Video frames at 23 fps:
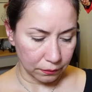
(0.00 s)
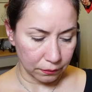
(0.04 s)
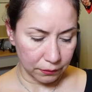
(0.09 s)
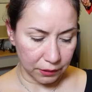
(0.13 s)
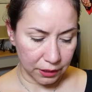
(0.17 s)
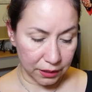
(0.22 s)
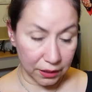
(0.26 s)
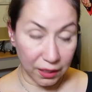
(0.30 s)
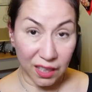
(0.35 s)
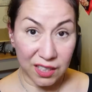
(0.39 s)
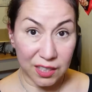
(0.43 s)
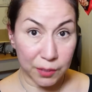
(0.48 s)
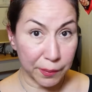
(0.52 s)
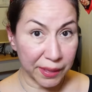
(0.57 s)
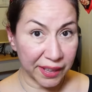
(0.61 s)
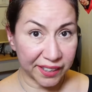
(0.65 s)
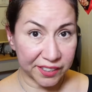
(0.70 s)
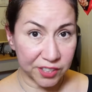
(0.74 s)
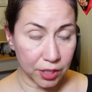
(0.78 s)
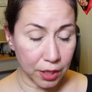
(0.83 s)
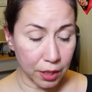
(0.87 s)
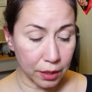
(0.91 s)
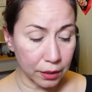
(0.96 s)
Does not smell
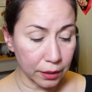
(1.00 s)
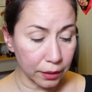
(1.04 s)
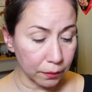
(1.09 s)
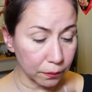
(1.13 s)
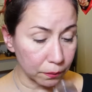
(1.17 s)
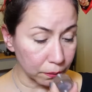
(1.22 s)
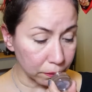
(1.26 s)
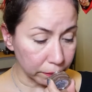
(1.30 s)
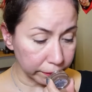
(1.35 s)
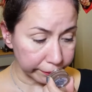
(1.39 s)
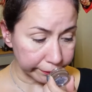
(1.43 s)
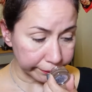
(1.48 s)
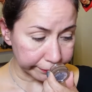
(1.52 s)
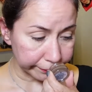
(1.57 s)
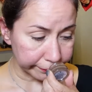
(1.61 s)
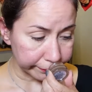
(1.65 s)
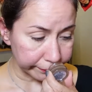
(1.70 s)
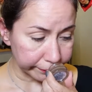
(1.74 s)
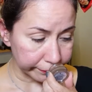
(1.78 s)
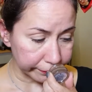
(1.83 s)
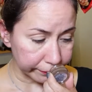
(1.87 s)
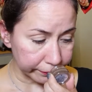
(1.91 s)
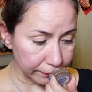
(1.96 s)
like chocolate.
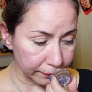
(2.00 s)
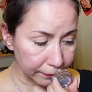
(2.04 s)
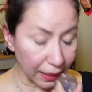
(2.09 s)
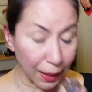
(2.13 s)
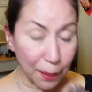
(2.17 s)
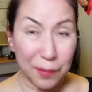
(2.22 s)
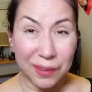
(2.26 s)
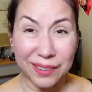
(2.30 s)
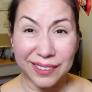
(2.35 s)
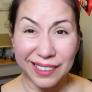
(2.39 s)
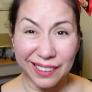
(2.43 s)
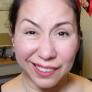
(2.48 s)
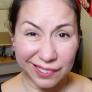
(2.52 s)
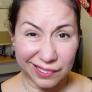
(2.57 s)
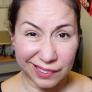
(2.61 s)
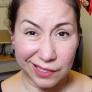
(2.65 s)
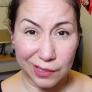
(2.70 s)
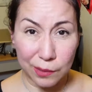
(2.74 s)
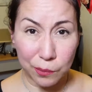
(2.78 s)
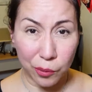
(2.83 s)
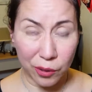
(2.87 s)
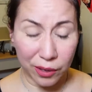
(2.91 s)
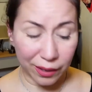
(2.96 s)
I'm a little
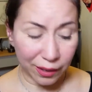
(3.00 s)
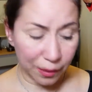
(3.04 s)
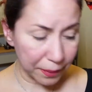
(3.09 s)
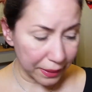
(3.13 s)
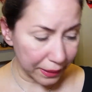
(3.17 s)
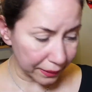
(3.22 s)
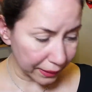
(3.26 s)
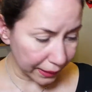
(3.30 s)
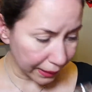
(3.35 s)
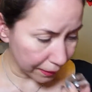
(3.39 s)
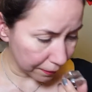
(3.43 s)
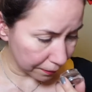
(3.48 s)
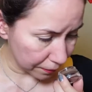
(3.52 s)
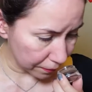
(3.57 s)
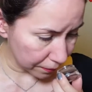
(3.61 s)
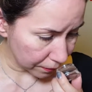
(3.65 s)
disappointed about that.